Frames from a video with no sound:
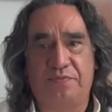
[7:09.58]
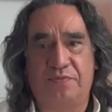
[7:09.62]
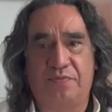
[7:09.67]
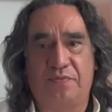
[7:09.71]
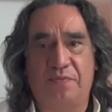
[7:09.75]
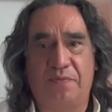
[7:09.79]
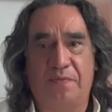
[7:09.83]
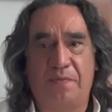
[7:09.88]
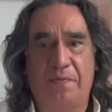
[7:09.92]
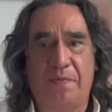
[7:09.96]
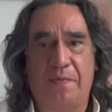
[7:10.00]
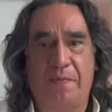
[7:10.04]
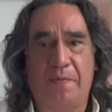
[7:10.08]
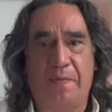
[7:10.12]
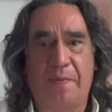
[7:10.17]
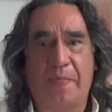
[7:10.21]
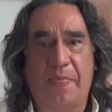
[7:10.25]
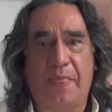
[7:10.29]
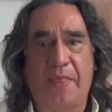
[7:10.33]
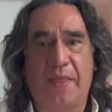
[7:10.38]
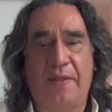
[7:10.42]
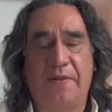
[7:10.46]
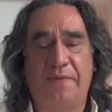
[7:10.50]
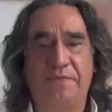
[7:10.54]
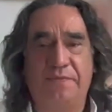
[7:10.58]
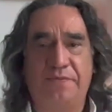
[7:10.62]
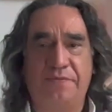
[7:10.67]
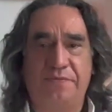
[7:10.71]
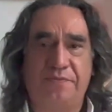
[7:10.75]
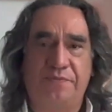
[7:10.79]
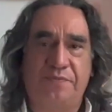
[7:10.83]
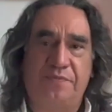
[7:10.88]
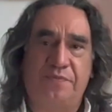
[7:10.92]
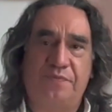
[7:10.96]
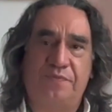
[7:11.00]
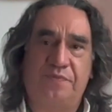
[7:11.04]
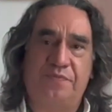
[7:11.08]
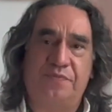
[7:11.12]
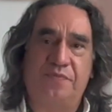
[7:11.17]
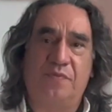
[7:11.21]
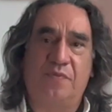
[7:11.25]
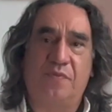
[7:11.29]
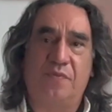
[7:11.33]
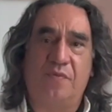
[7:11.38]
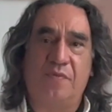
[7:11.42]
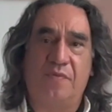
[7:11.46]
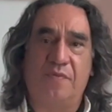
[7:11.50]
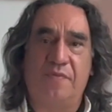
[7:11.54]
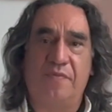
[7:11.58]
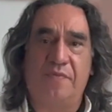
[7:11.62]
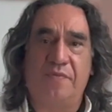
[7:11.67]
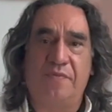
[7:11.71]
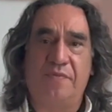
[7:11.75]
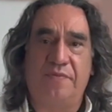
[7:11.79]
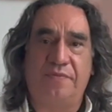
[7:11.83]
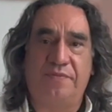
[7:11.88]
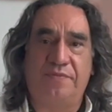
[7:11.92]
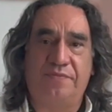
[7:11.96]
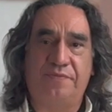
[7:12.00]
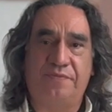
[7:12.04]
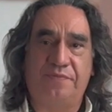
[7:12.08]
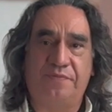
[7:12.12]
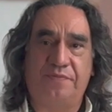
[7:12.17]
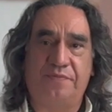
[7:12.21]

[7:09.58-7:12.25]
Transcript: (silence)